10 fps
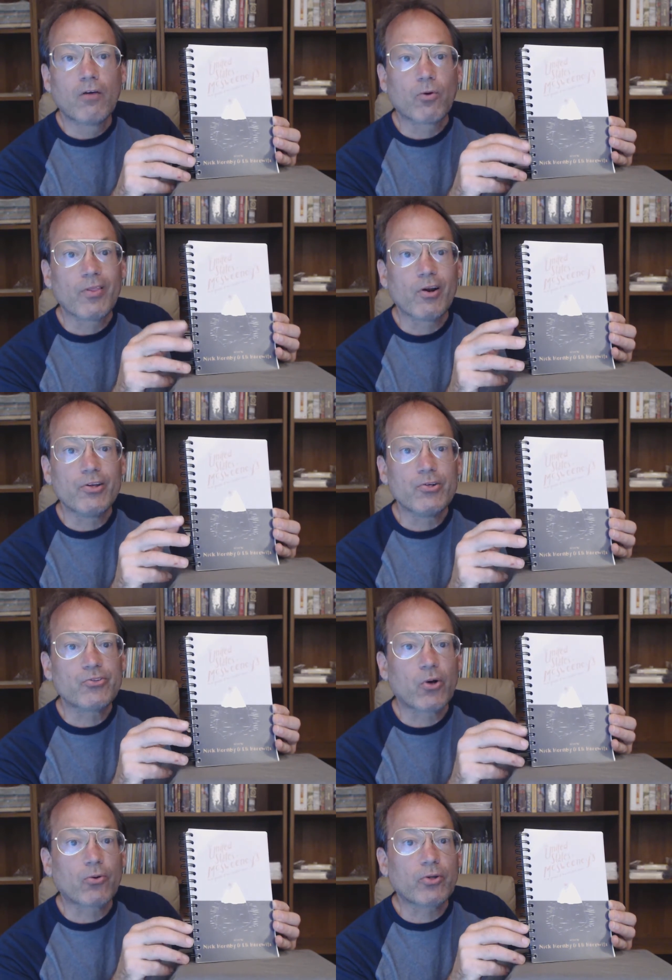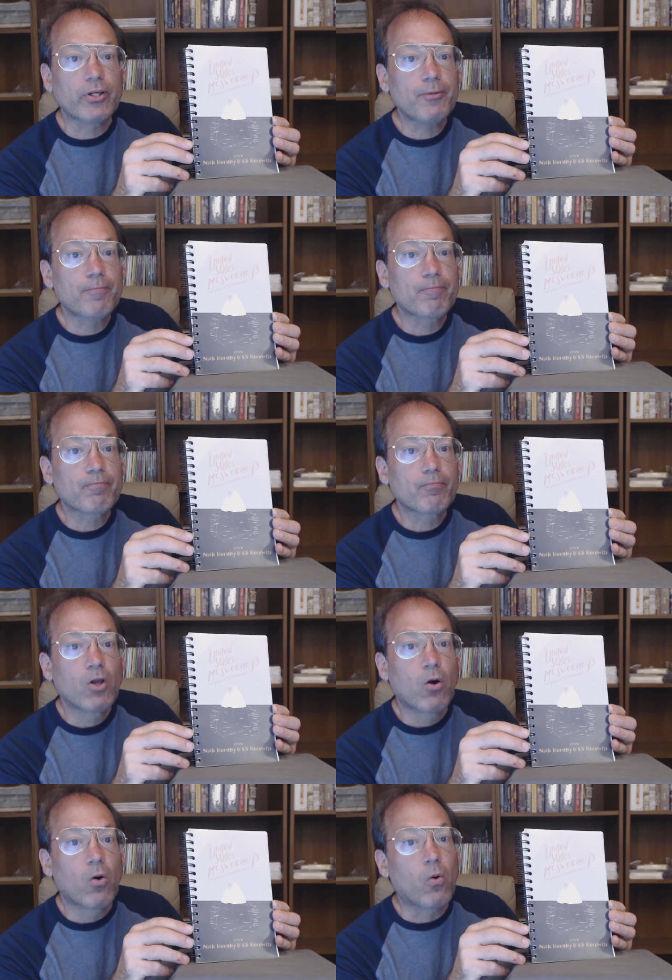for their use only.
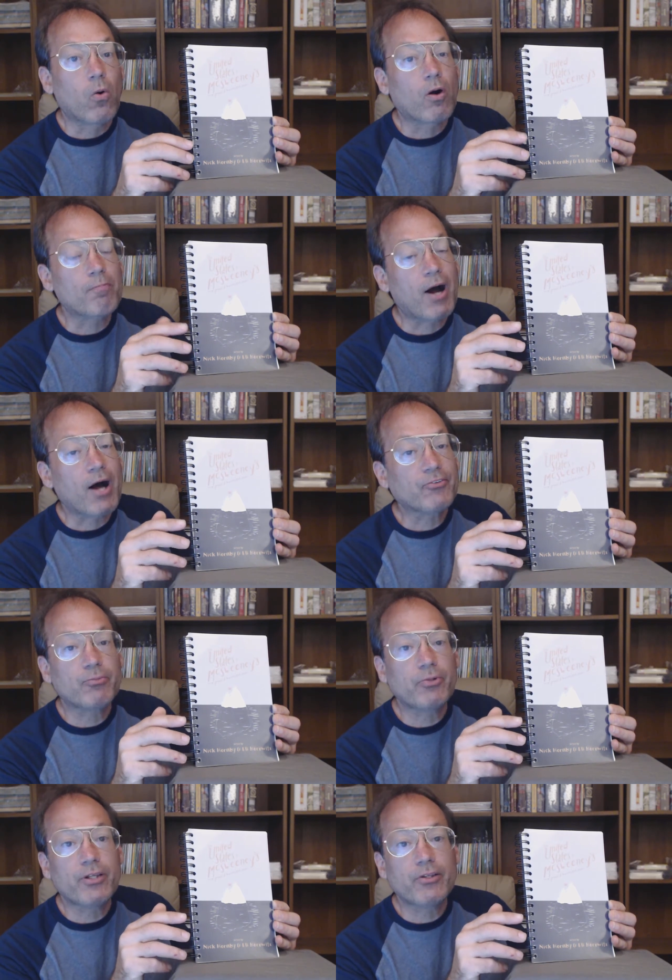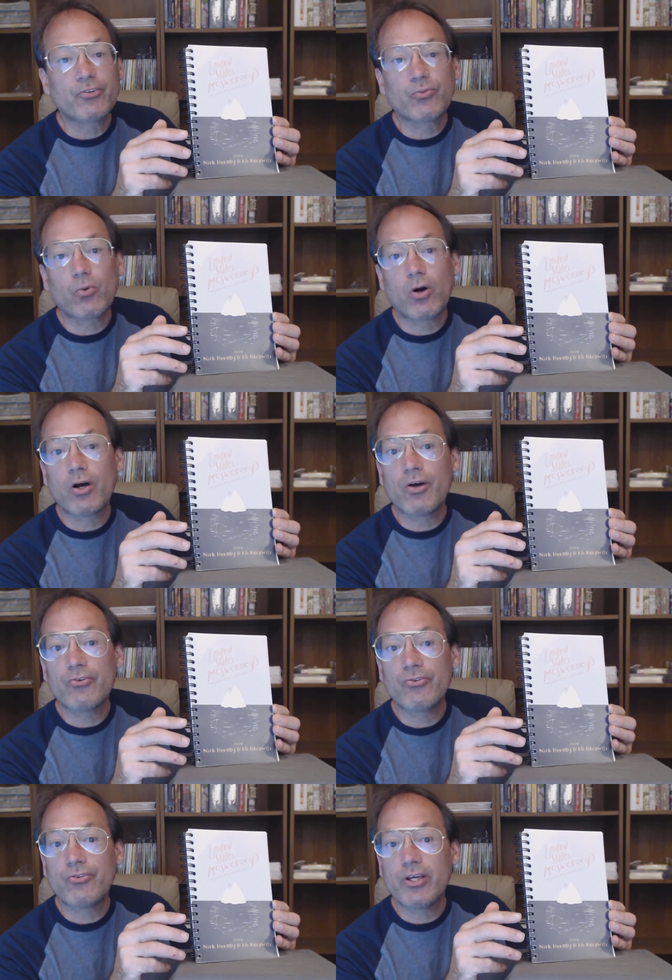Or possibly this
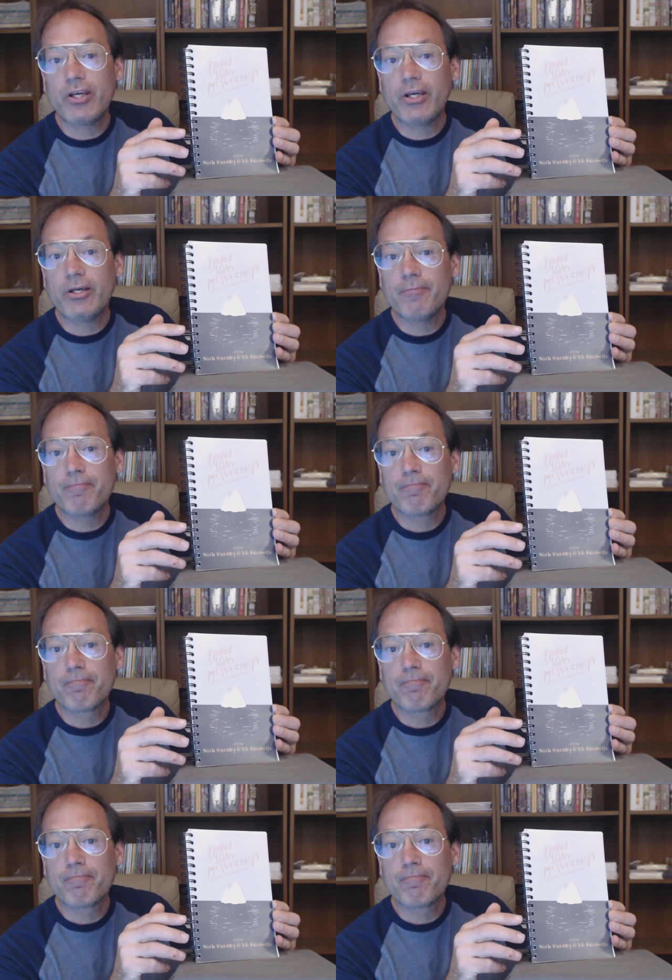was the